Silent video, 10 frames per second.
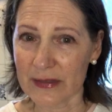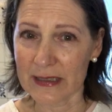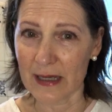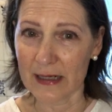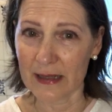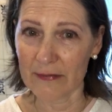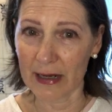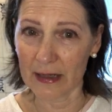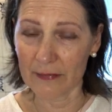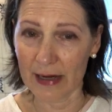inside and they
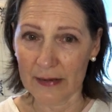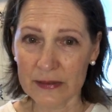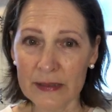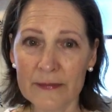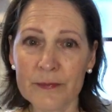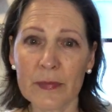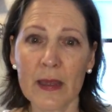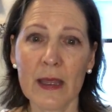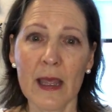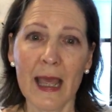rattle around.
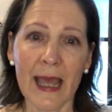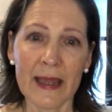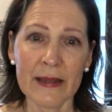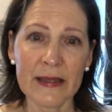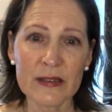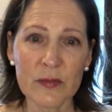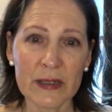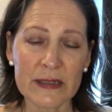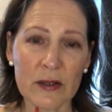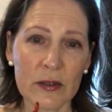And this one
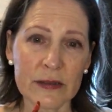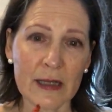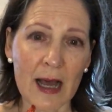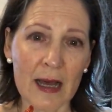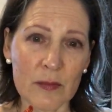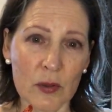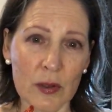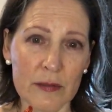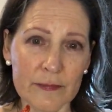is called an árbol.